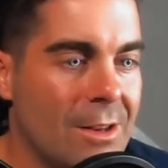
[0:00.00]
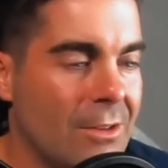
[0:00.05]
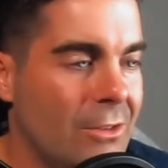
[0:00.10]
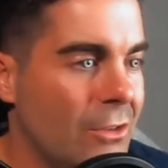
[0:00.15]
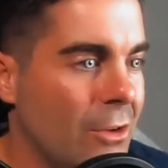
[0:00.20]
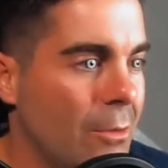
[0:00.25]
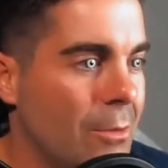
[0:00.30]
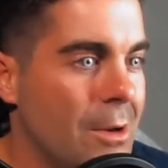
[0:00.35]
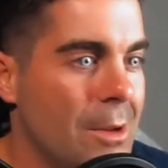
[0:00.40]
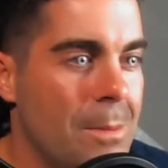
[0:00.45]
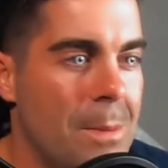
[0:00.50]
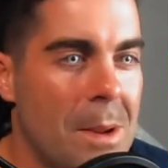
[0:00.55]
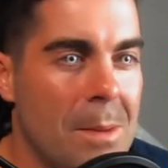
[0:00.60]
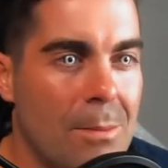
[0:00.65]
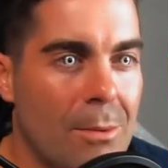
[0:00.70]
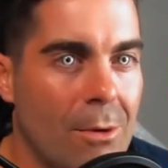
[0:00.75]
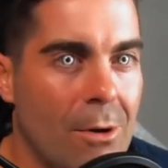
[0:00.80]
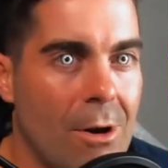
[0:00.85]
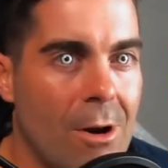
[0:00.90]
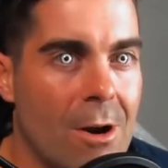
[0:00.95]
And so many
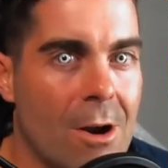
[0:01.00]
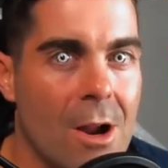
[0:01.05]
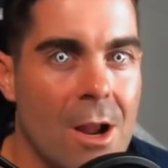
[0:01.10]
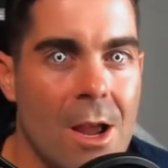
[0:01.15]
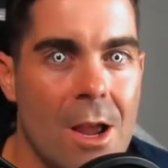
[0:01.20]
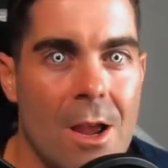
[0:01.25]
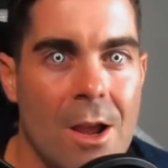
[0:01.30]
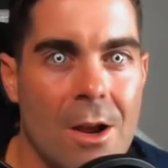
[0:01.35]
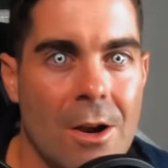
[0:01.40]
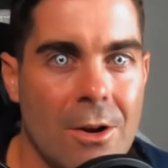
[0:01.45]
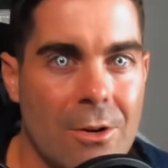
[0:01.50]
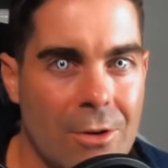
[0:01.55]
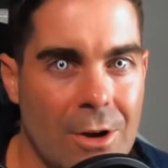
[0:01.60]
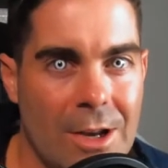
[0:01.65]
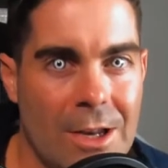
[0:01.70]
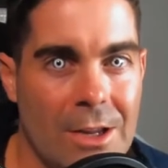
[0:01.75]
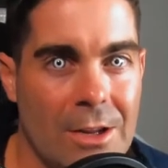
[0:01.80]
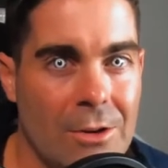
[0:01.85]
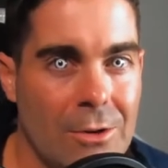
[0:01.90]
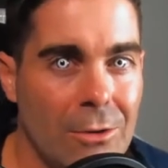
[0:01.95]
people are
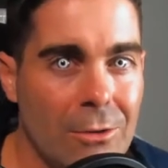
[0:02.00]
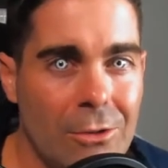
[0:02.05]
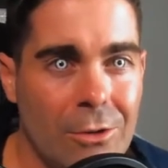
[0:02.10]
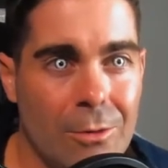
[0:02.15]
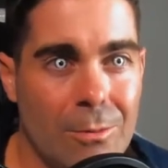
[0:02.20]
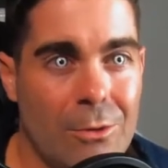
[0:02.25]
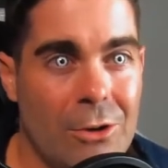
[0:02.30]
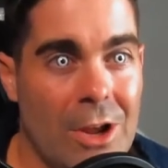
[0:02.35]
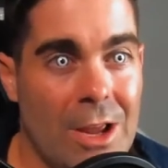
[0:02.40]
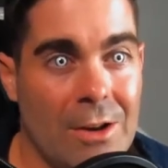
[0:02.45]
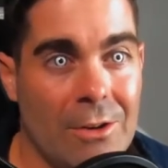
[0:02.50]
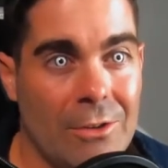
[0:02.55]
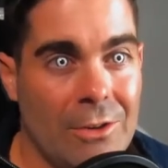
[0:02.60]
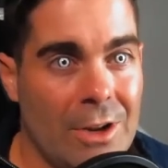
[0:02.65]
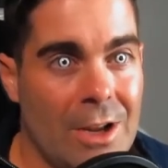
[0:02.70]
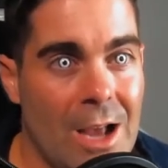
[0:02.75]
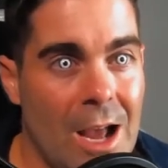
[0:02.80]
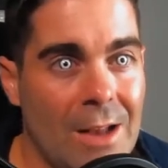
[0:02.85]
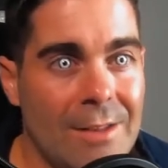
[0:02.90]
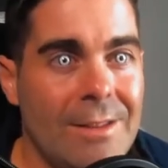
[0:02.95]
creating YouTube channels
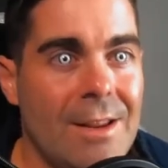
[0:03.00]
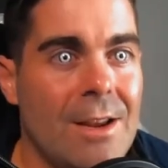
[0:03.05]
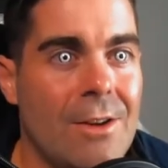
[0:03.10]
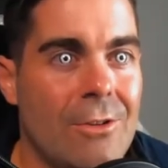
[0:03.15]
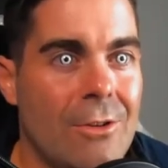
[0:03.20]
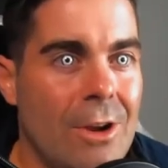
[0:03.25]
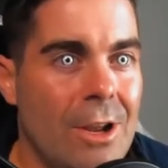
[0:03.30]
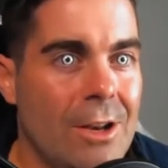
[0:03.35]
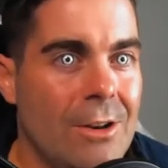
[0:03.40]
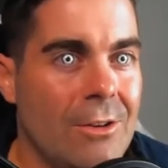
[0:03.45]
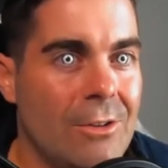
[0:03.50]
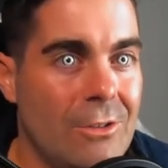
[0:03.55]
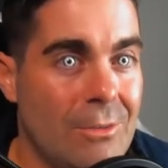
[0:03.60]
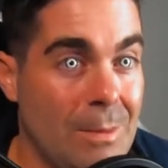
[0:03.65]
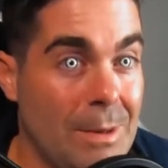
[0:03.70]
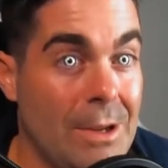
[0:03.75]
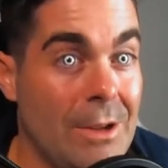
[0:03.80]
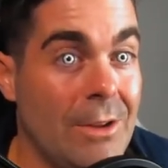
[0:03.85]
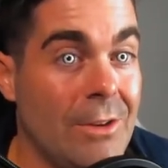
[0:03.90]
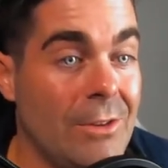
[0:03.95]
and content creators
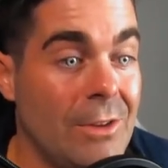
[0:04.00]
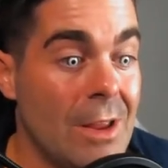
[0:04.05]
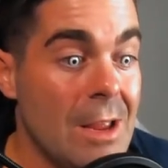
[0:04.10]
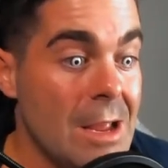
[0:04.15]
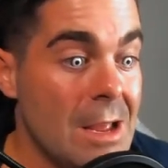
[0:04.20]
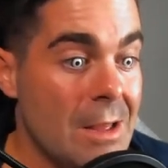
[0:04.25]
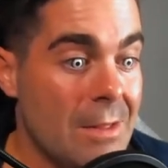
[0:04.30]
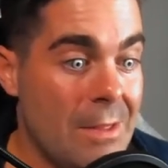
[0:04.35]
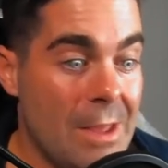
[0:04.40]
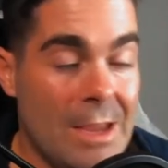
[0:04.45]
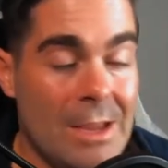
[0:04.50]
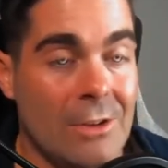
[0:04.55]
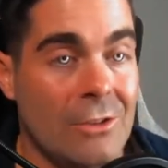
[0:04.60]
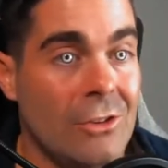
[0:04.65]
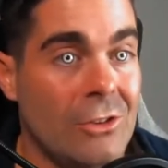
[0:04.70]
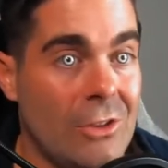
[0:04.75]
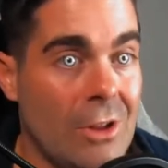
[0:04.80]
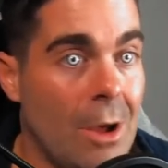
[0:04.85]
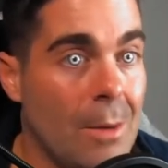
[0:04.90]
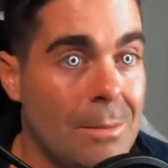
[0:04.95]
because they can
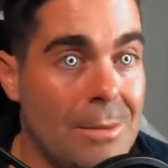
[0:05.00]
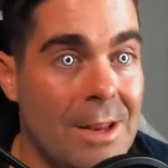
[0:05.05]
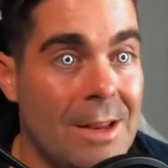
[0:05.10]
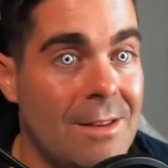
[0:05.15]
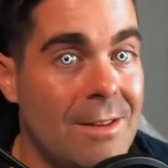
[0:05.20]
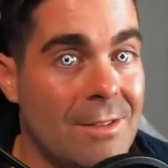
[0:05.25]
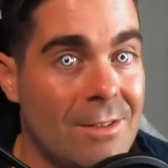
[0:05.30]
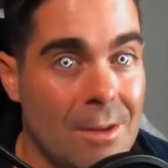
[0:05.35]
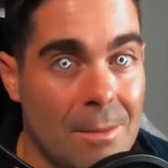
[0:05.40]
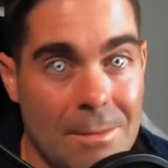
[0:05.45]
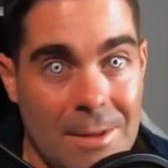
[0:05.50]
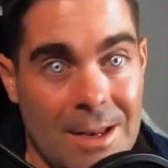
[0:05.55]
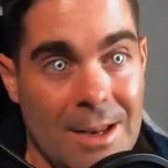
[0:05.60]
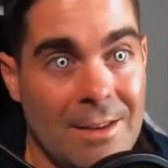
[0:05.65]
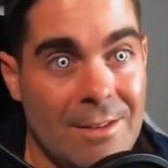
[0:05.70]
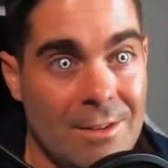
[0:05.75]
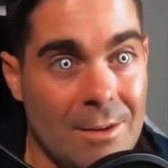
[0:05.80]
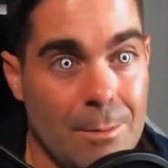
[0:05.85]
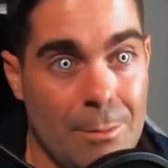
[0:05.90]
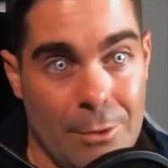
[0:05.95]
just update to something
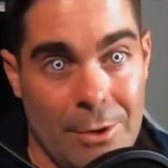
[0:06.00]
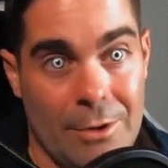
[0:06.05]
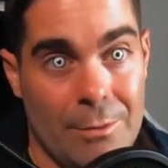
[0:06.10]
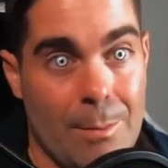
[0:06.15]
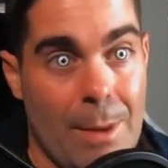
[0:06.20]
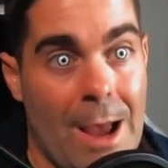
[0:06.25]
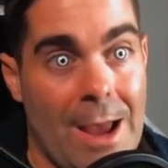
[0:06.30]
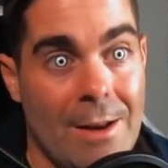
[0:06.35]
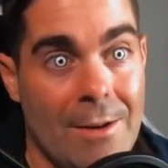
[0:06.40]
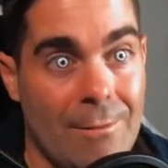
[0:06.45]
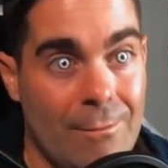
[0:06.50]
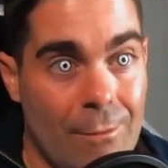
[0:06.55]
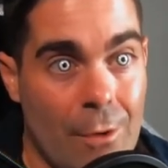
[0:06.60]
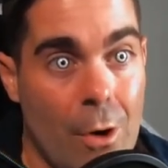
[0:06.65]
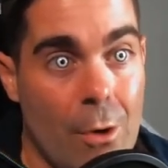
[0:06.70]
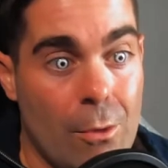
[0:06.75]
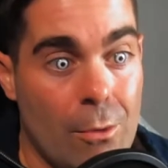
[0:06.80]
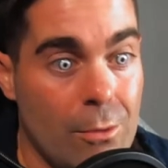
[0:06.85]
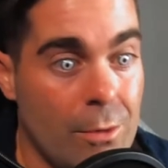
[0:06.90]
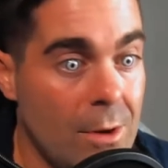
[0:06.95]
as simple as buying a
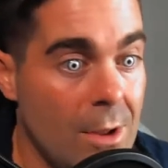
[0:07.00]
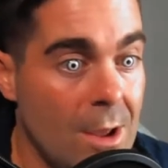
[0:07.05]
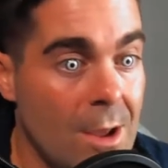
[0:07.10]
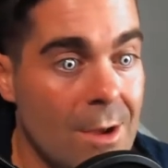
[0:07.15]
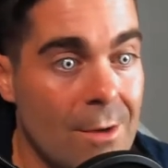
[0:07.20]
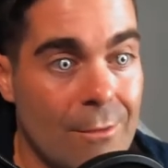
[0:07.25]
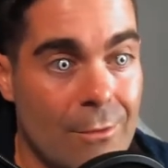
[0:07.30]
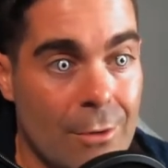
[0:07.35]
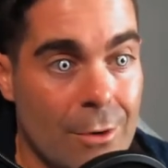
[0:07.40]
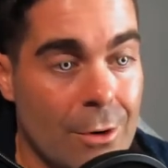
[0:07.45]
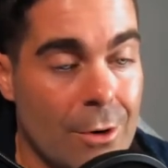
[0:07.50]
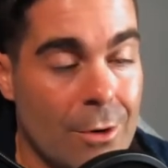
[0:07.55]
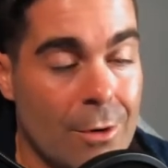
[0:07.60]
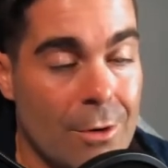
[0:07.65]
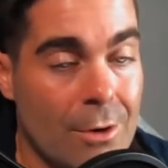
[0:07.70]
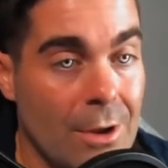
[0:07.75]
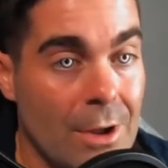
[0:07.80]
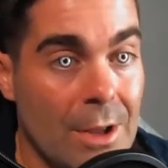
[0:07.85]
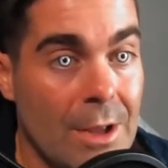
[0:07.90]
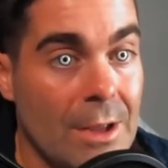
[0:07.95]
phone
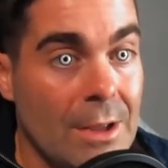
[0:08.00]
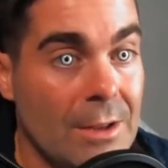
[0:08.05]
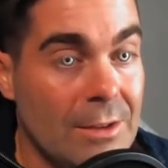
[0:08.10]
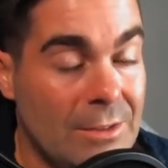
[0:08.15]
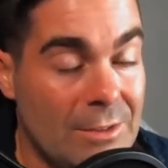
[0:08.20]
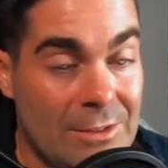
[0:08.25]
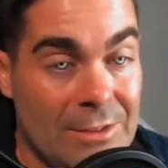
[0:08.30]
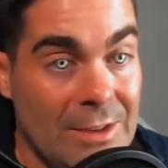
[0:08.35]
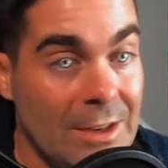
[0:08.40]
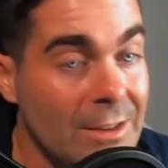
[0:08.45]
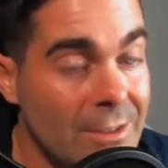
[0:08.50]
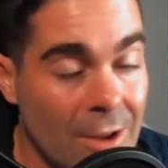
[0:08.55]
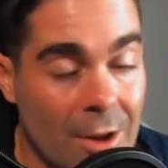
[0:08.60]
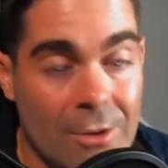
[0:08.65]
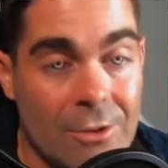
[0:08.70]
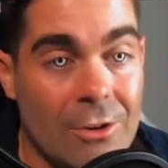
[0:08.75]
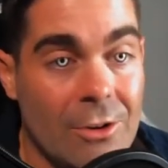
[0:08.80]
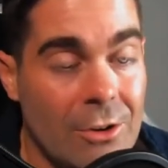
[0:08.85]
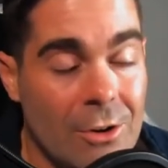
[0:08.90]
for $600.